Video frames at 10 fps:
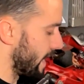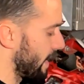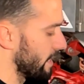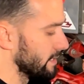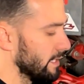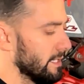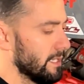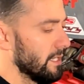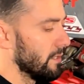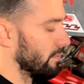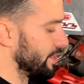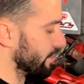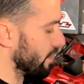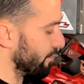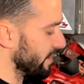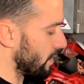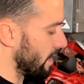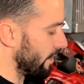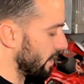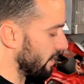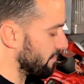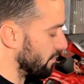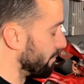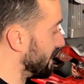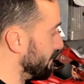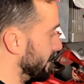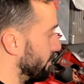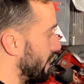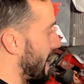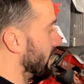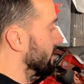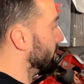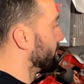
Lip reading: head, which you're going to require a 4mm Allen